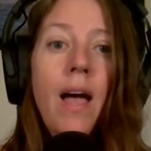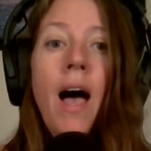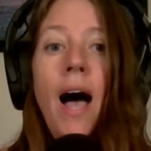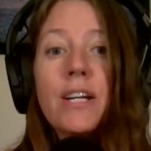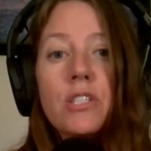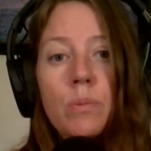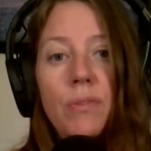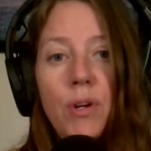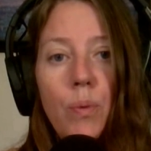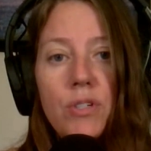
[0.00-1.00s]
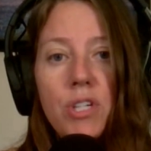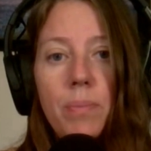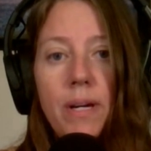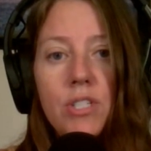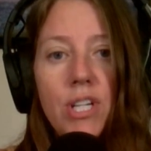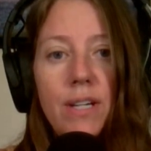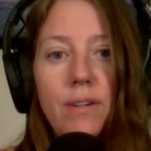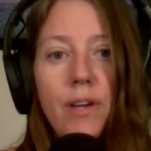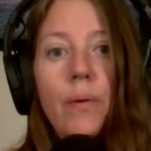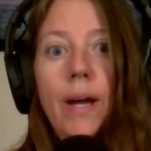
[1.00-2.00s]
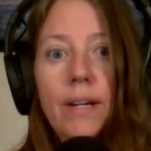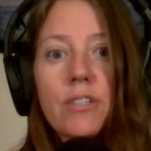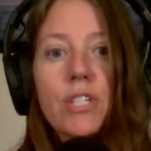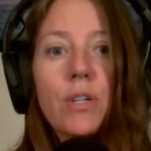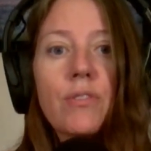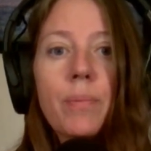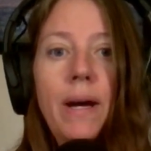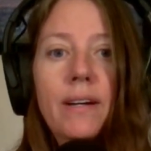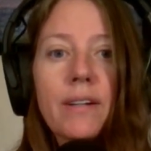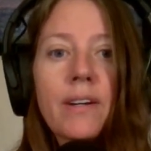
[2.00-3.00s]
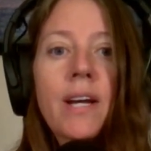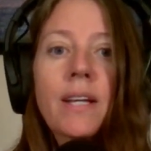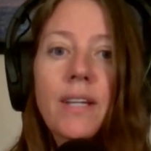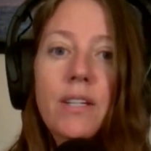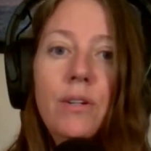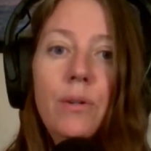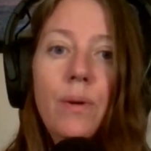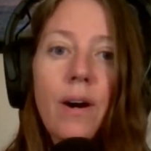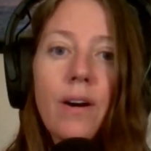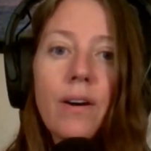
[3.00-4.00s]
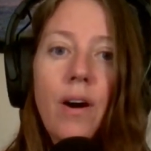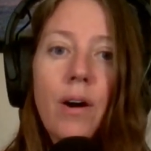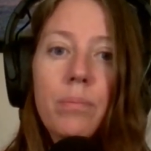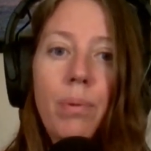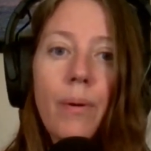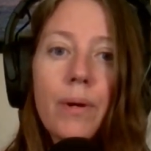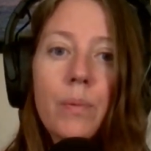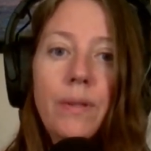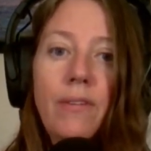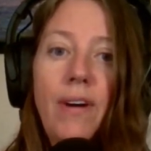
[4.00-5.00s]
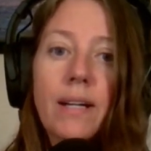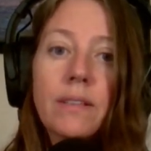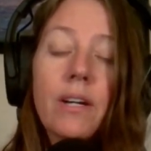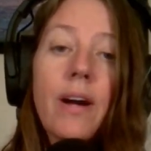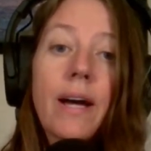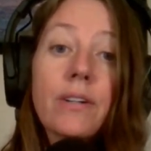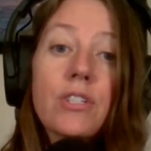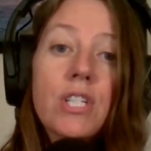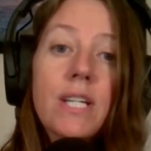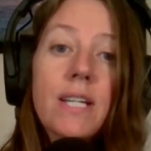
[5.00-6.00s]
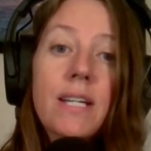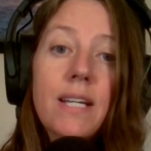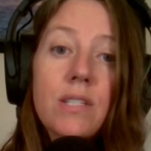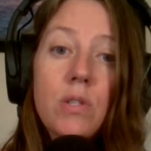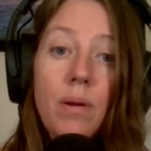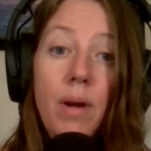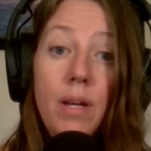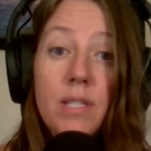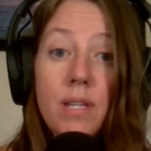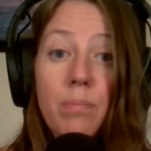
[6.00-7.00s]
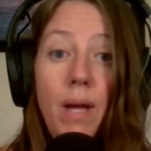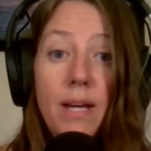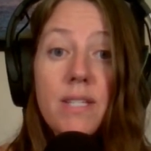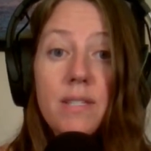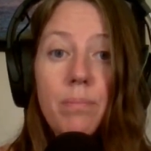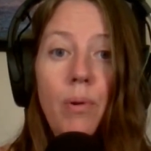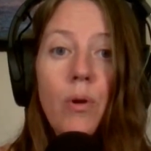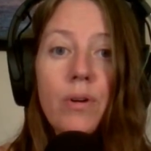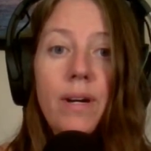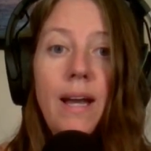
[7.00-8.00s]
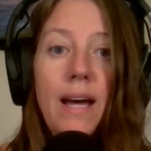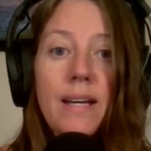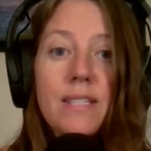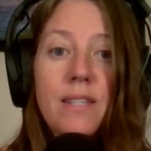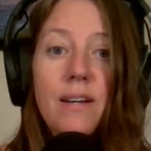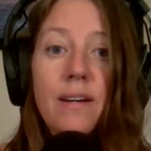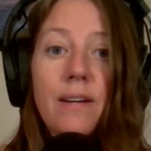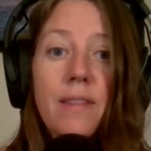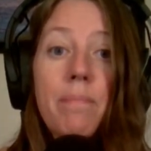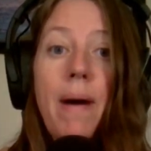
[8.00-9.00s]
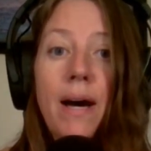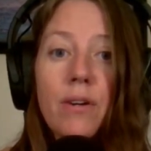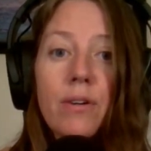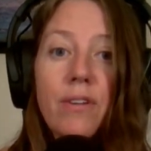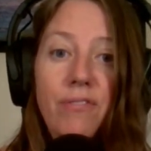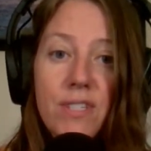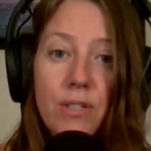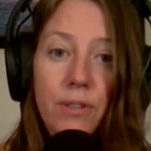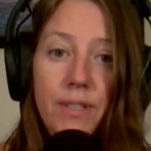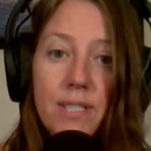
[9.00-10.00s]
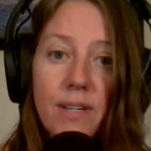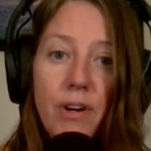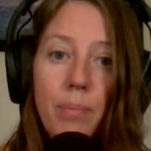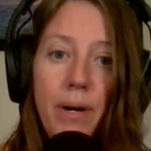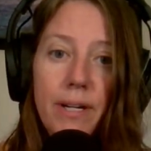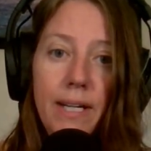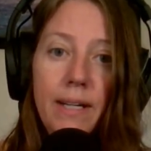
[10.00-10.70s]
I assume if you're watching my channel, though, Energy Over Matter, that you are on board with the fact that our energy is as important as the matter or the physicalness of our body.